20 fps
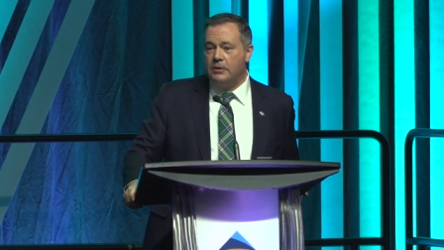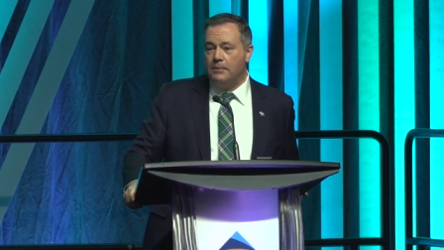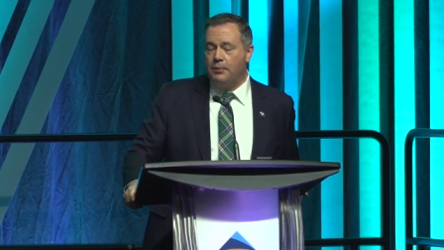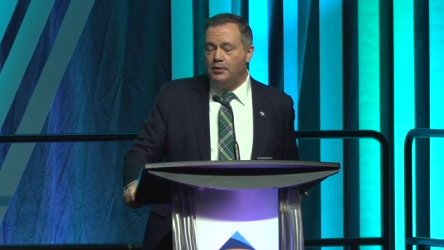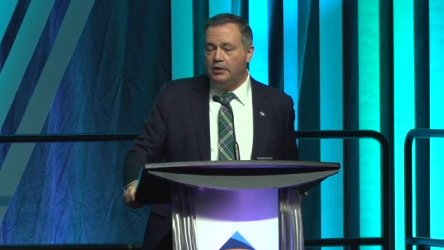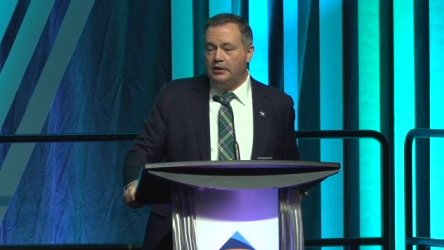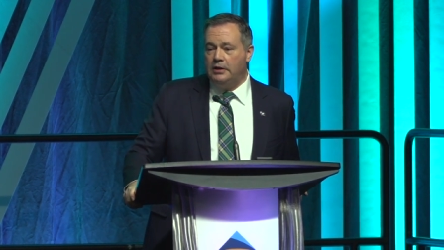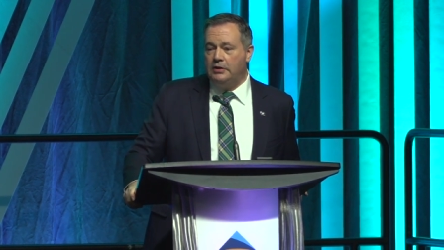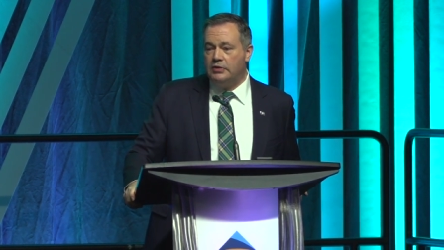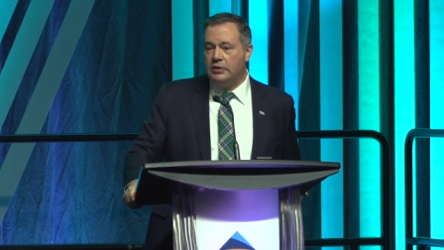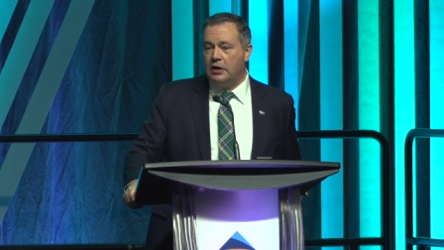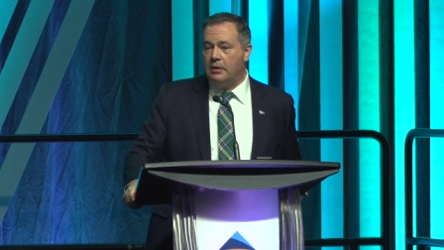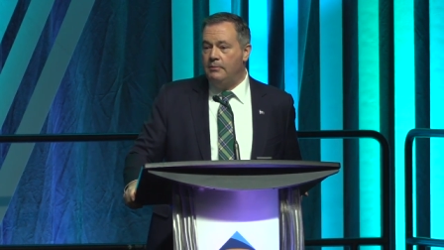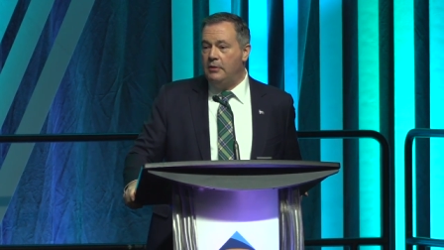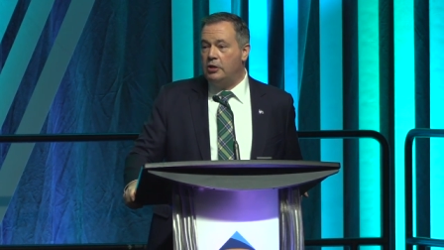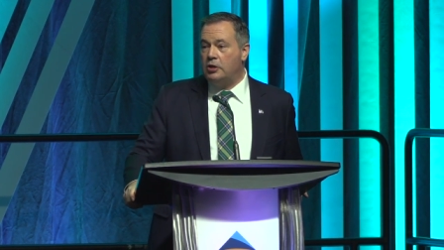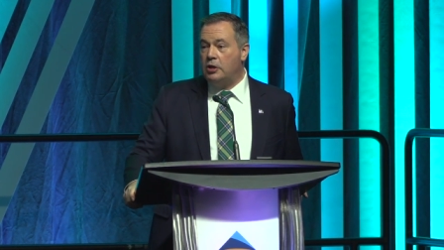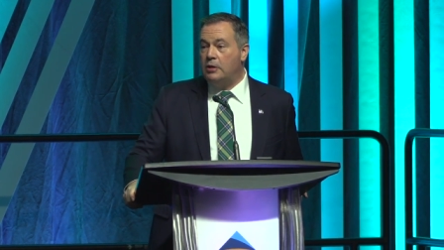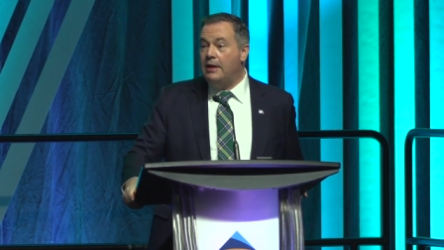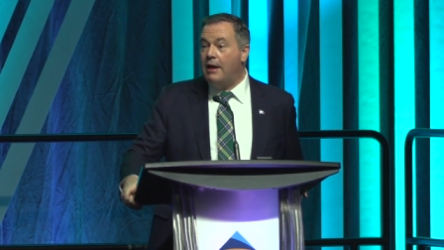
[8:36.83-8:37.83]
a police
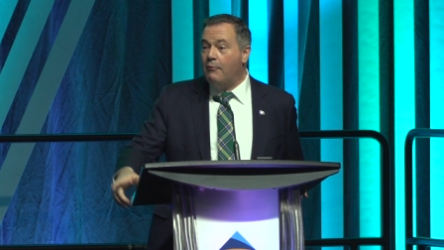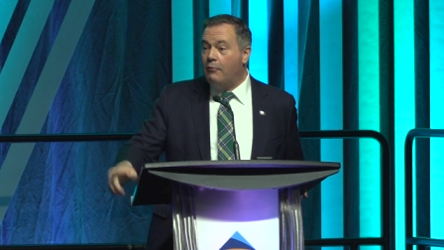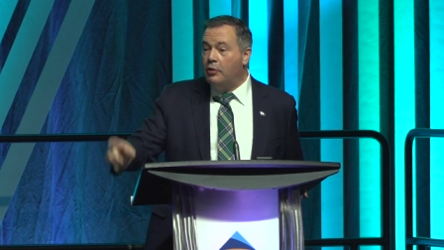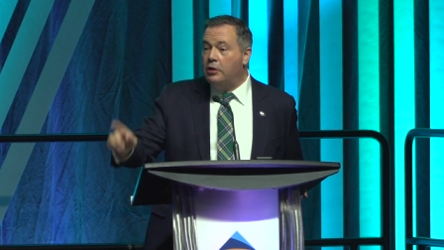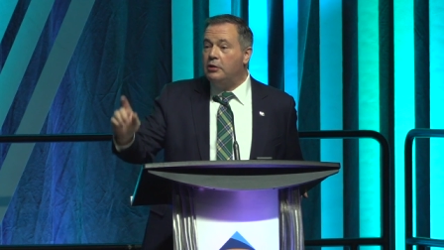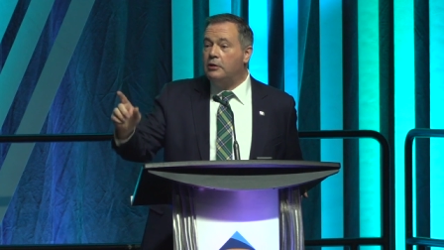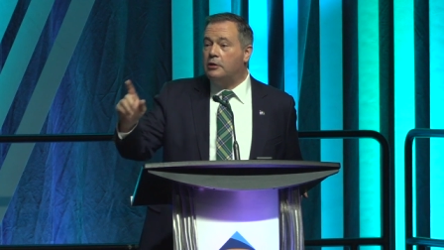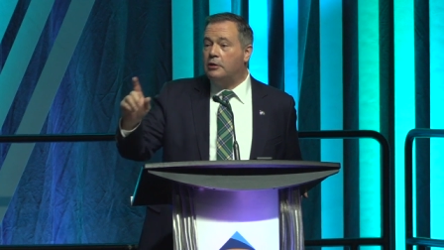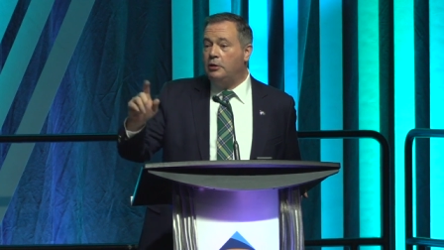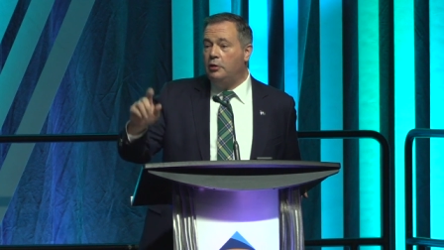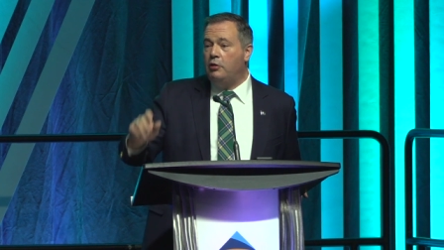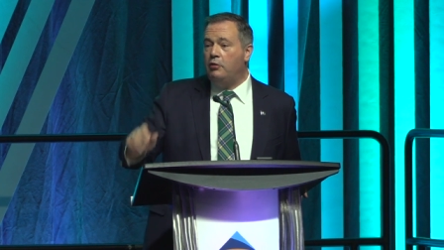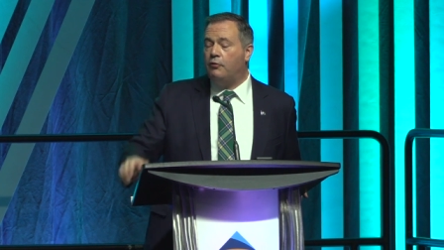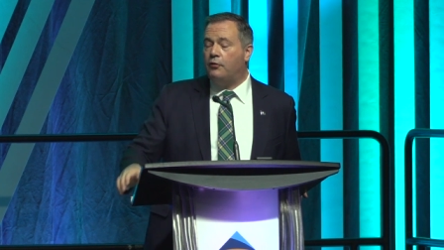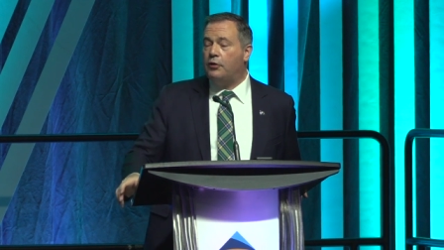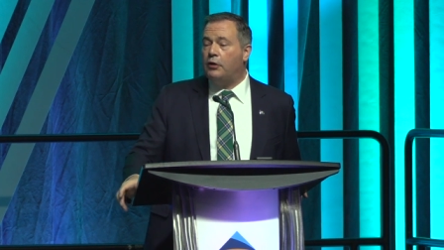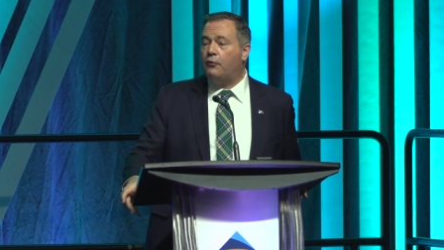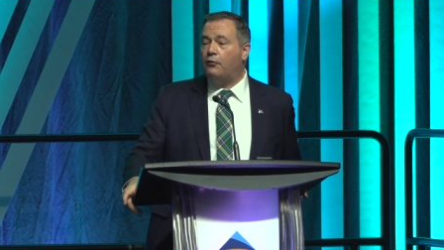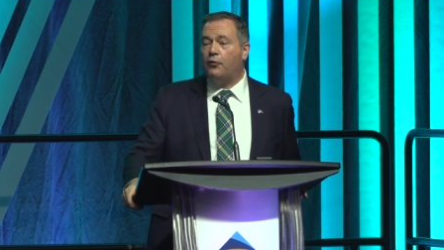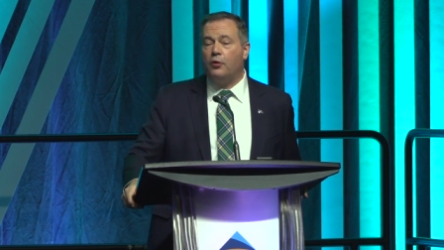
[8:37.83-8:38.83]
commission that would include,
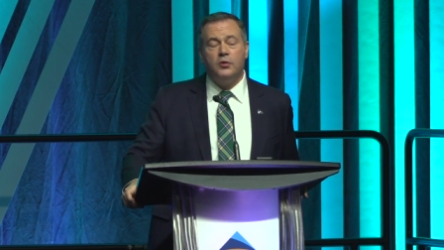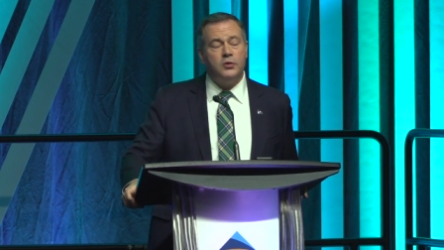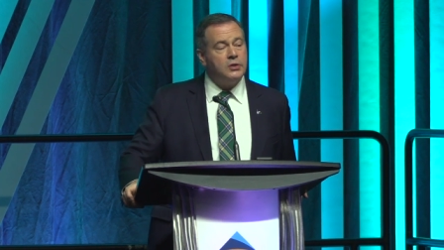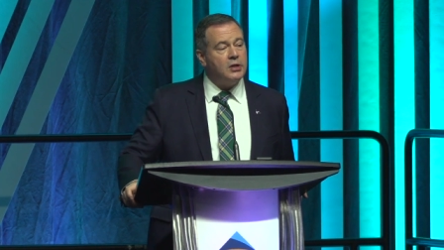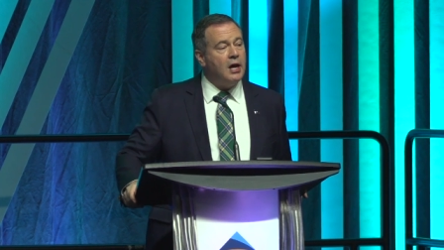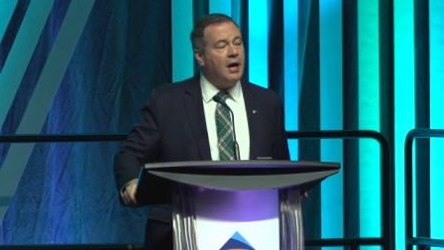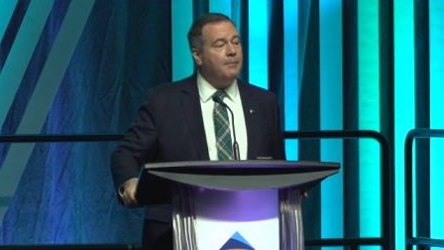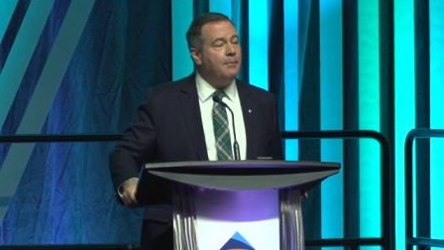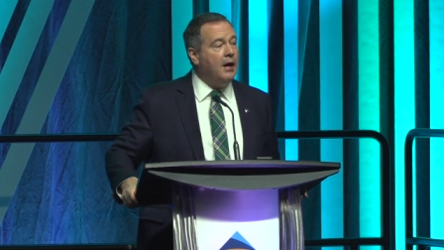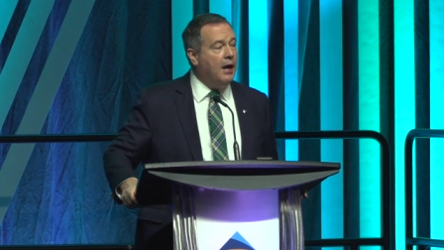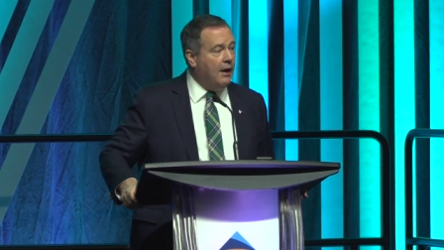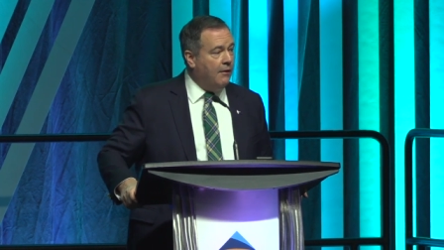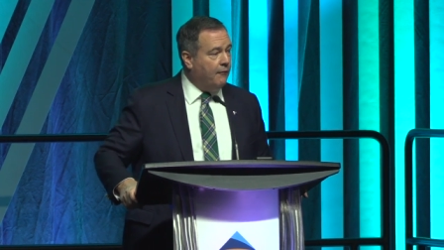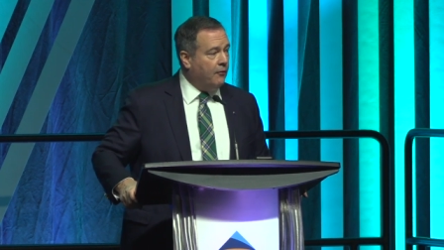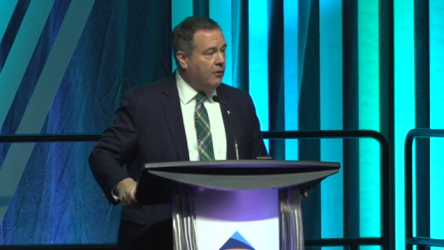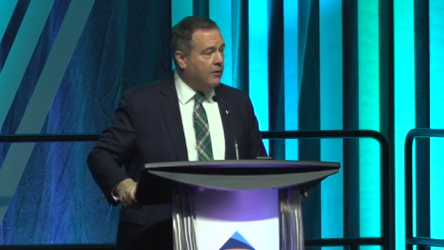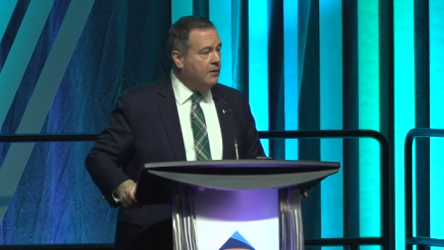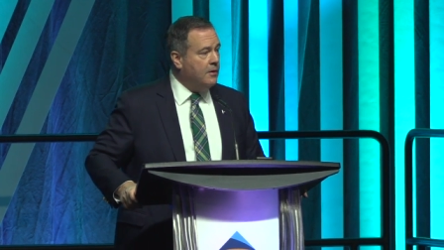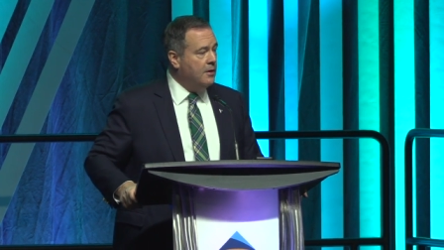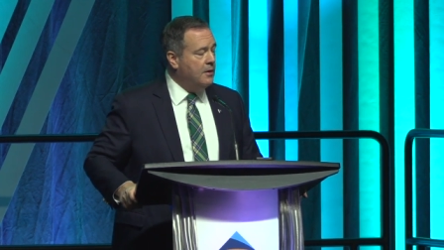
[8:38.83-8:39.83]
for the first time
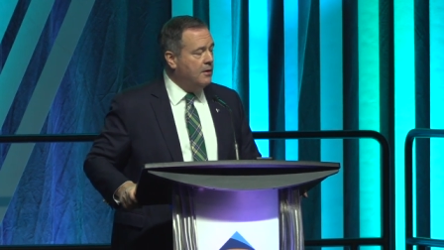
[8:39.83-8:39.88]
ever,